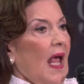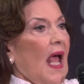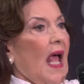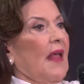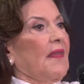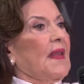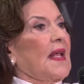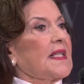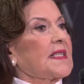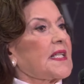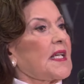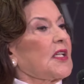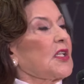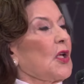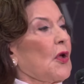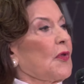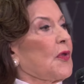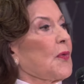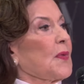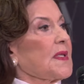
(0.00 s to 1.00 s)
and they said,
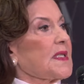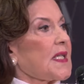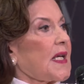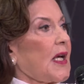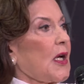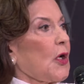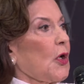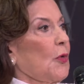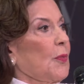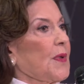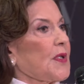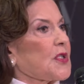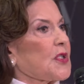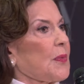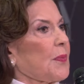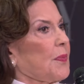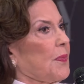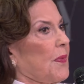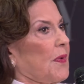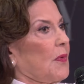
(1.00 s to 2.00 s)
no, there is a Carol
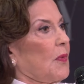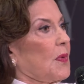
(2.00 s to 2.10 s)
Bishop,